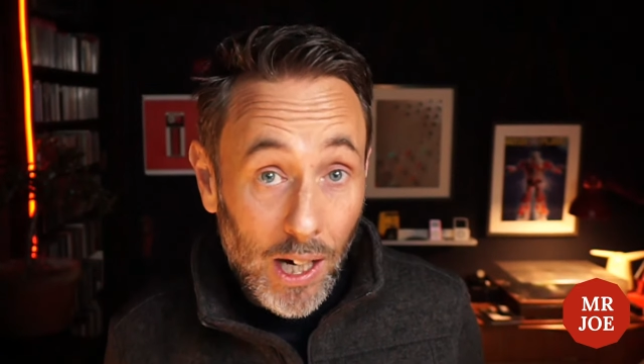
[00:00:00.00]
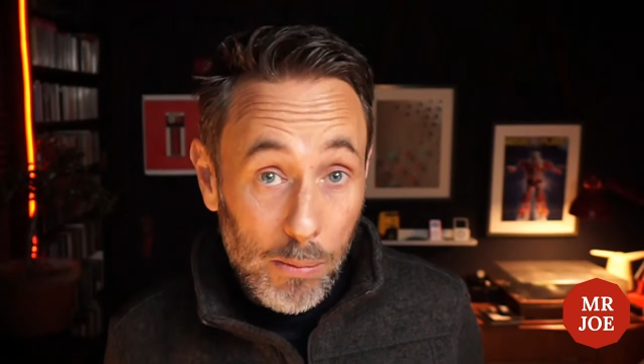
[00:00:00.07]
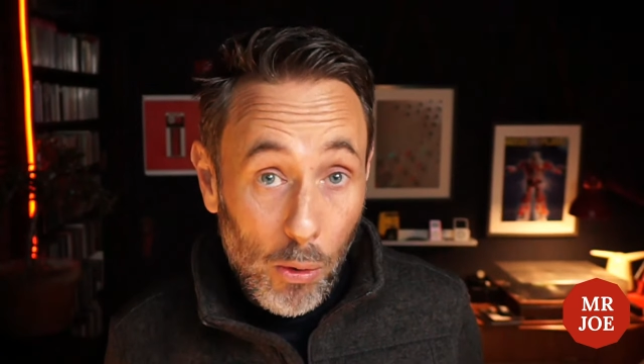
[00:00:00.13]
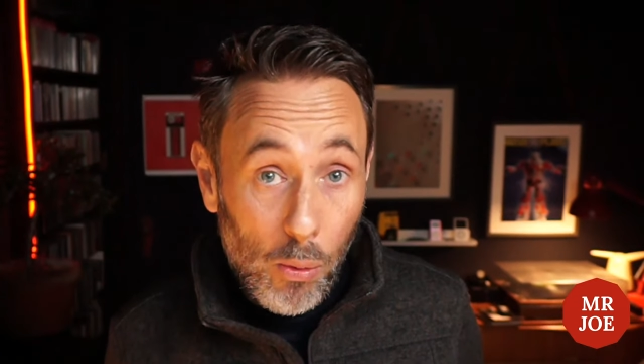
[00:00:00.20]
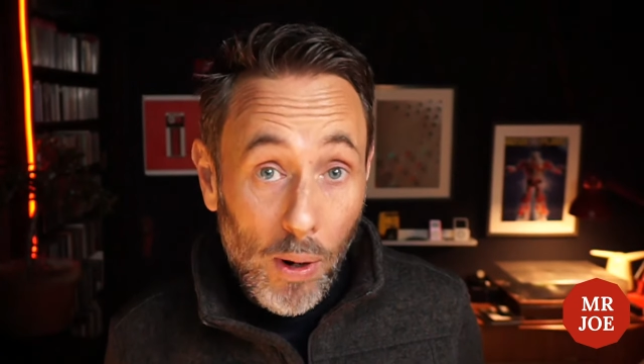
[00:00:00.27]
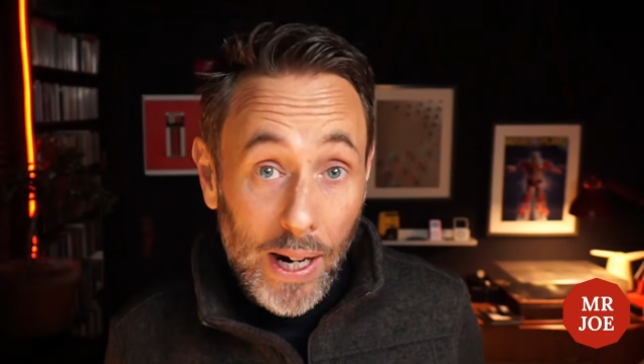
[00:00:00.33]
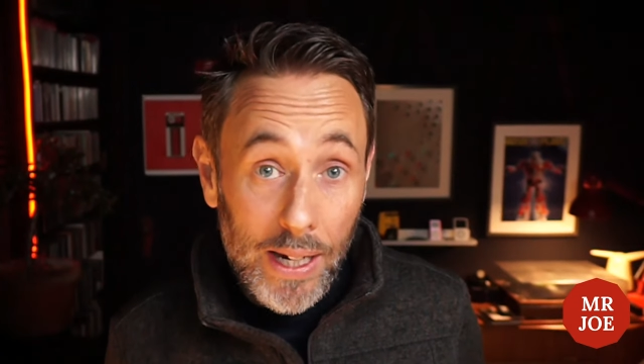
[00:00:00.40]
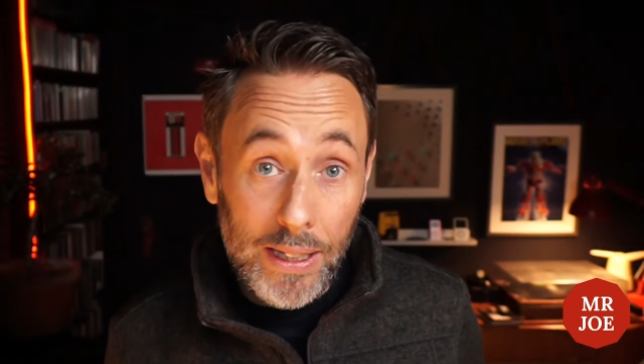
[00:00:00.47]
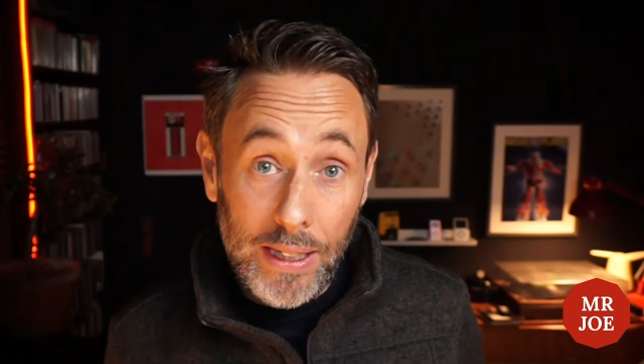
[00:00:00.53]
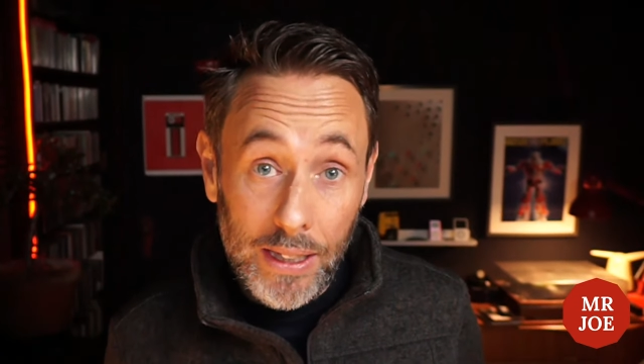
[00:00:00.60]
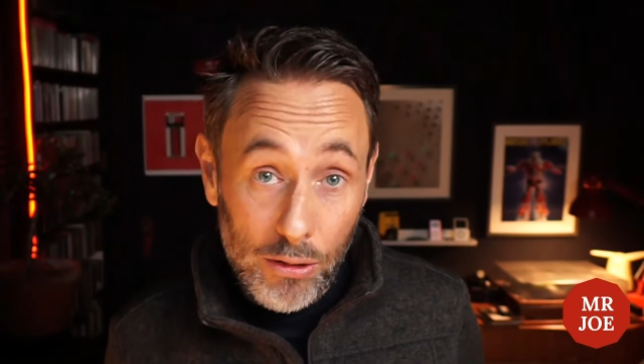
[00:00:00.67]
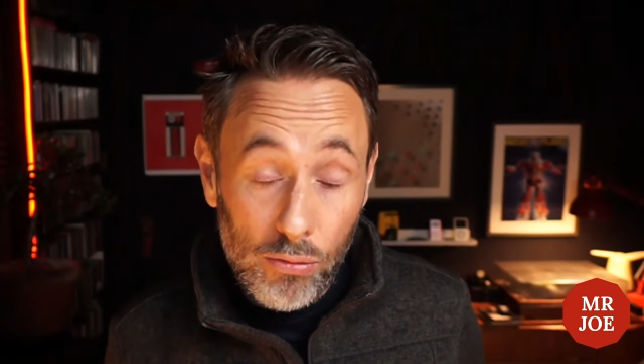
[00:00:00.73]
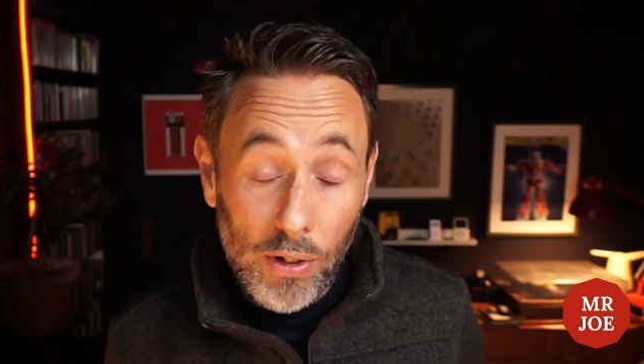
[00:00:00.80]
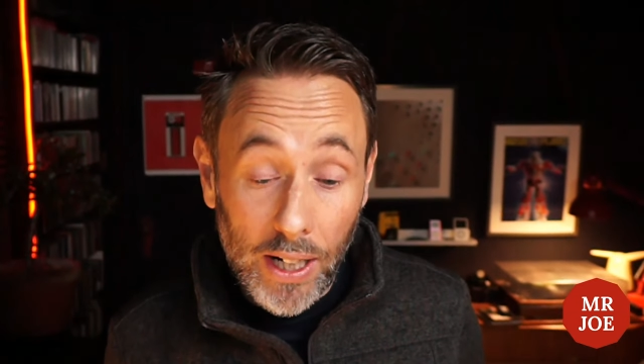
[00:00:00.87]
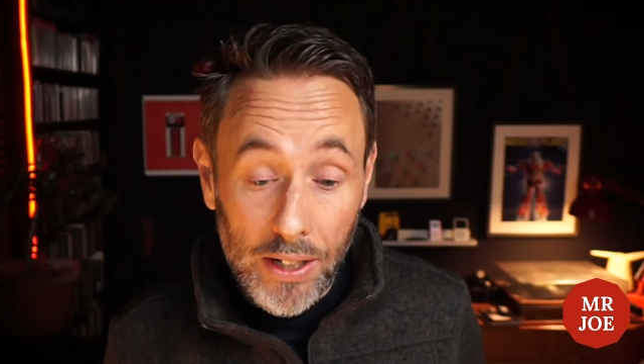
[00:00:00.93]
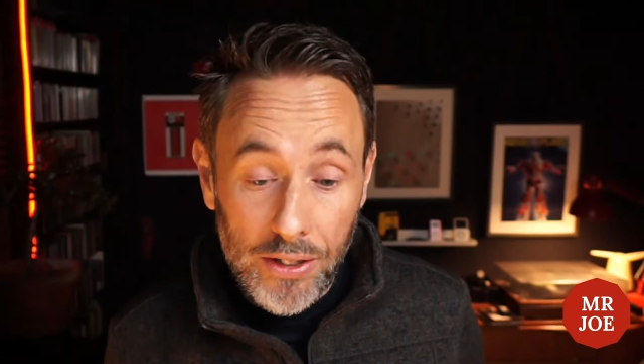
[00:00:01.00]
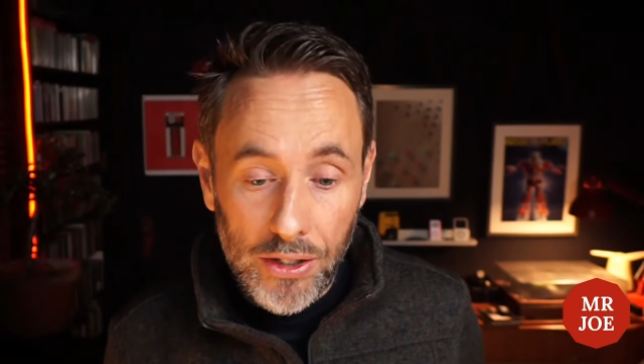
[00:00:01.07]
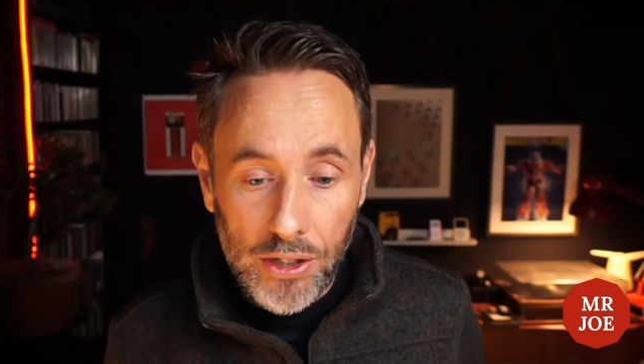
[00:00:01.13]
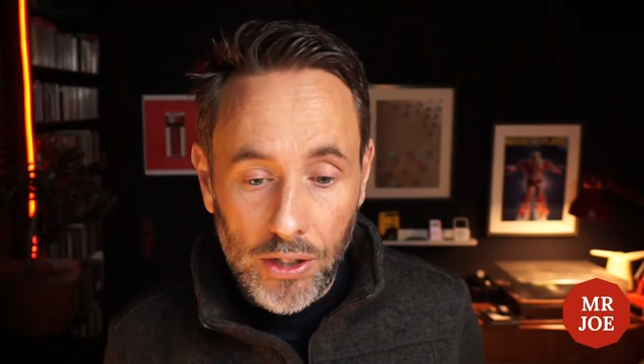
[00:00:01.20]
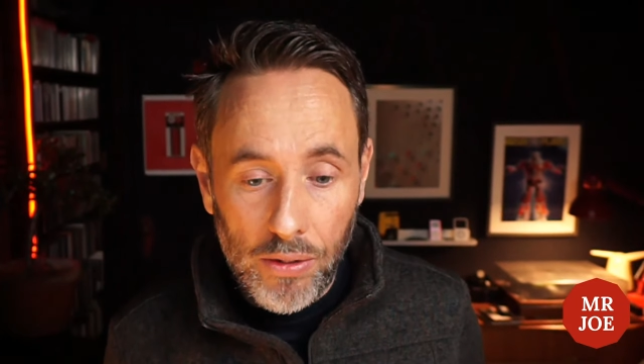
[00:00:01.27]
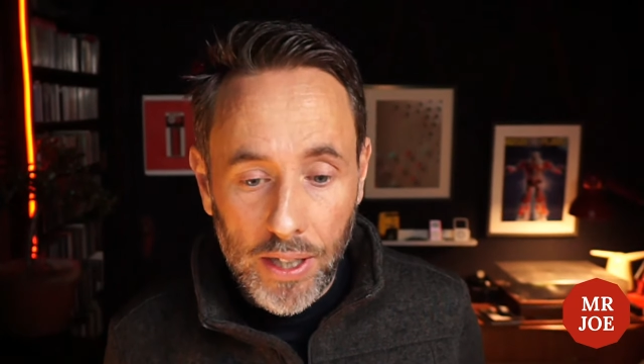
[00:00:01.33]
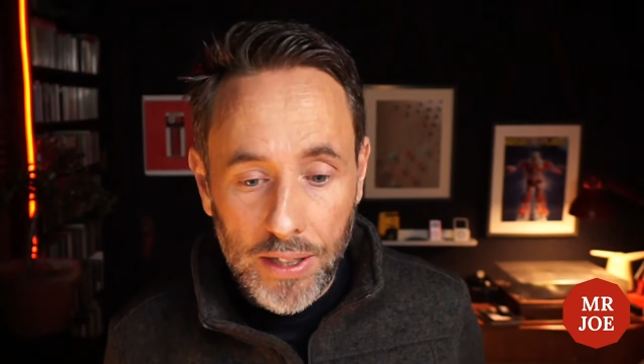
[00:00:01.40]
away and need the rigor to
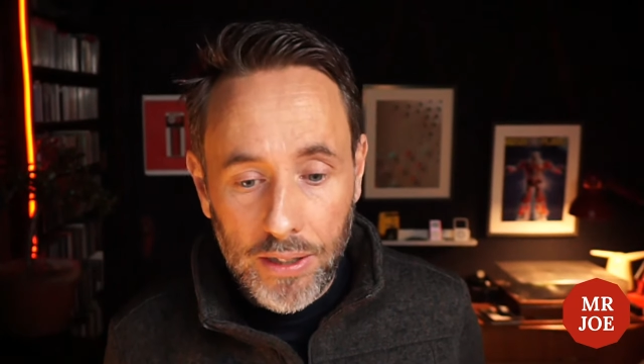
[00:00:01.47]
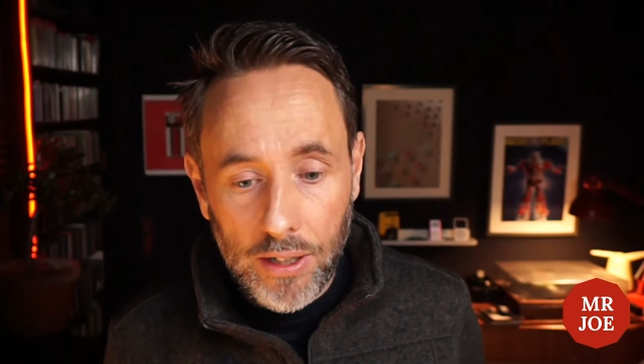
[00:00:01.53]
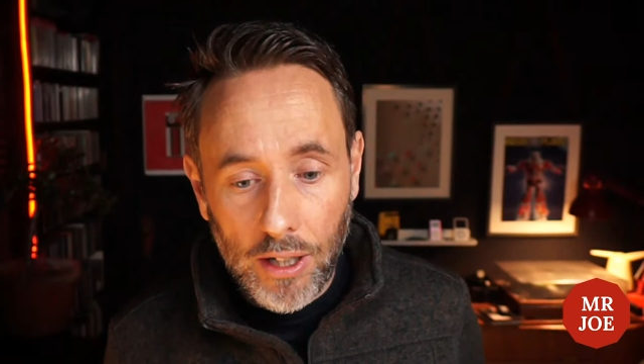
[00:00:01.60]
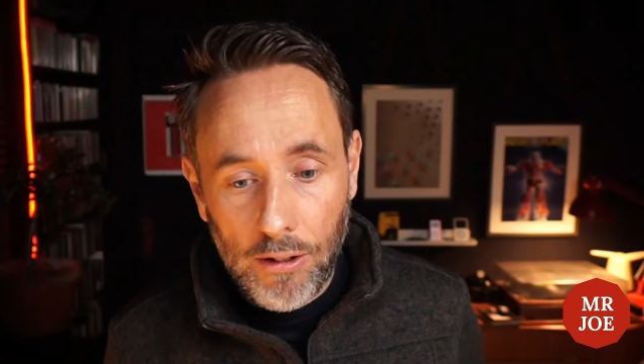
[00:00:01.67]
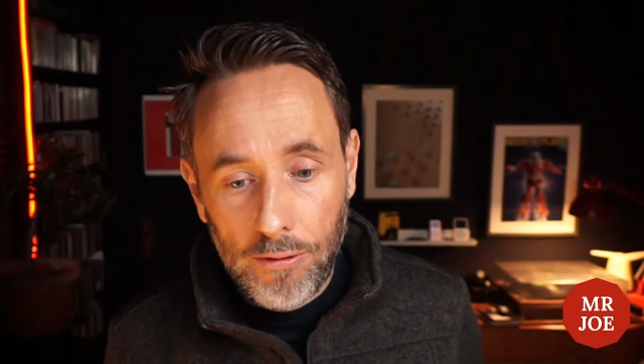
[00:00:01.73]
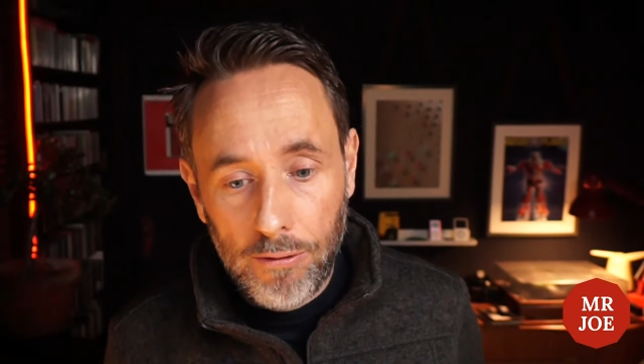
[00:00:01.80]
do this stuff.